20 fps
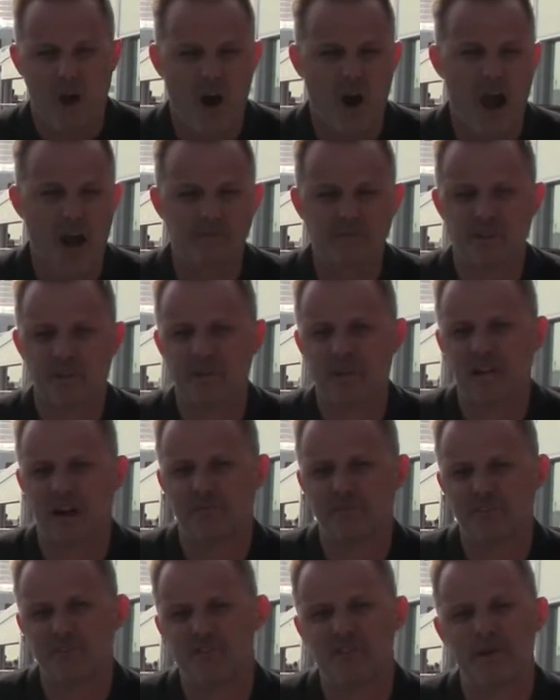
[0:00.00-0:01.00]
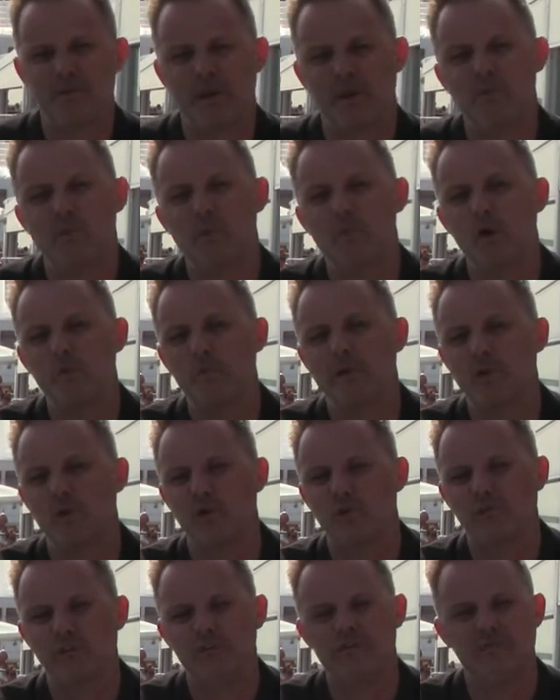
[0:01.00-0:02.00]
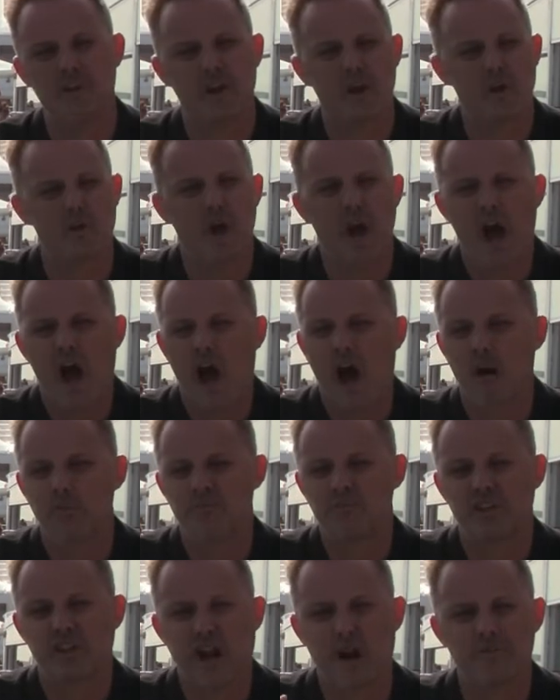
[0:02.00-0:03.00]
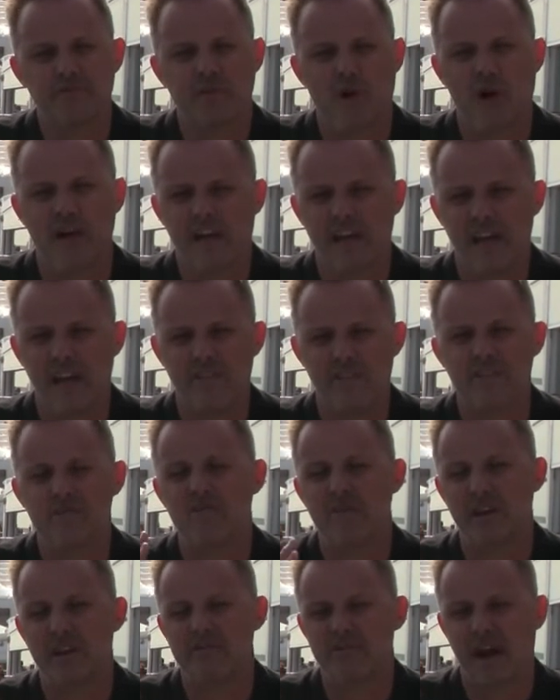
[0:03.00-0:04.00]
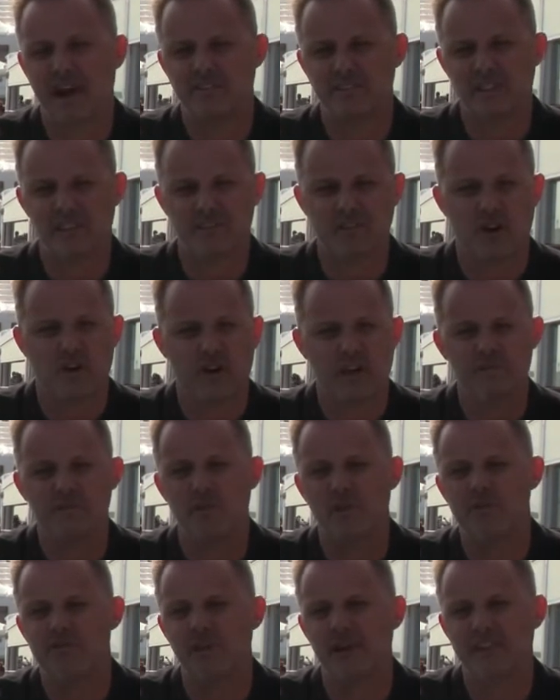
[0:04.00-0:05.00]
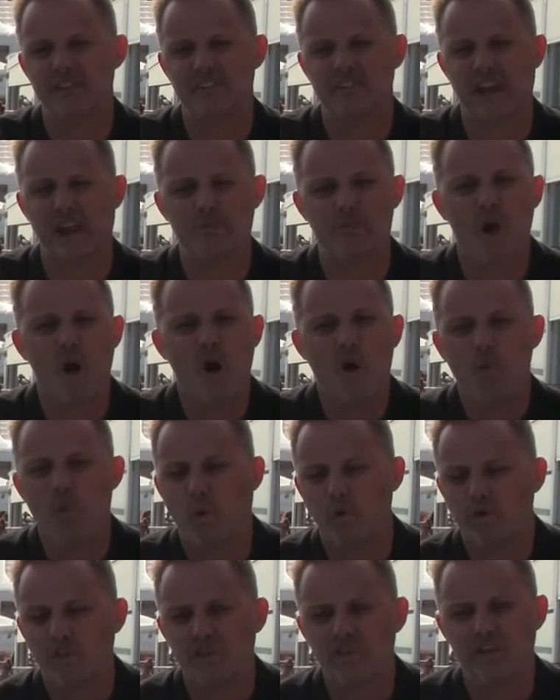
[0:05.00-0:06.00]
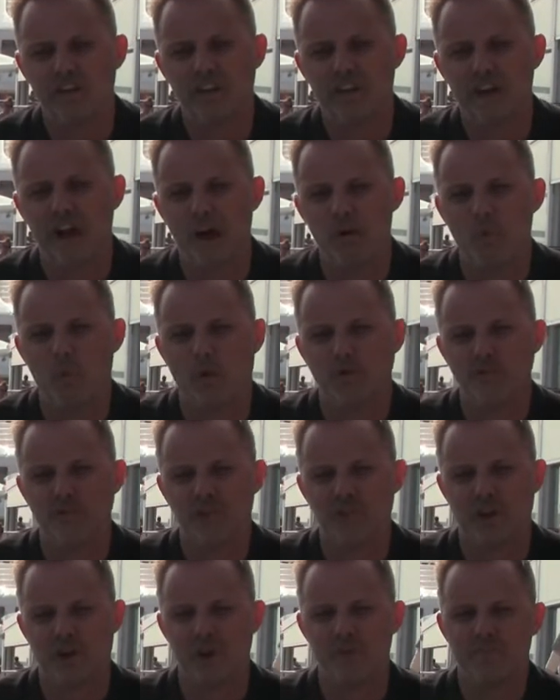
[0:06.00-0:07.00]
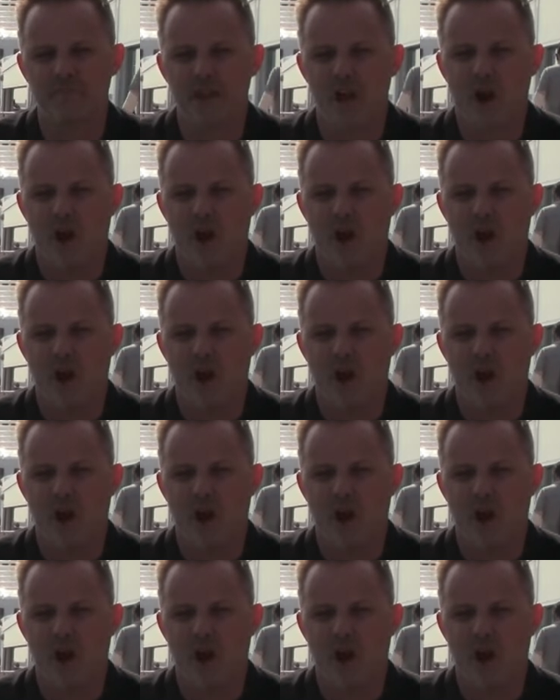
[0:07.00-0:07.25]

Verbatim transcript: I absolutely love this ship and we will be doing a review, um, so go find it. And if you really fancy this, I'll give you a full in-depth what to see and what to do.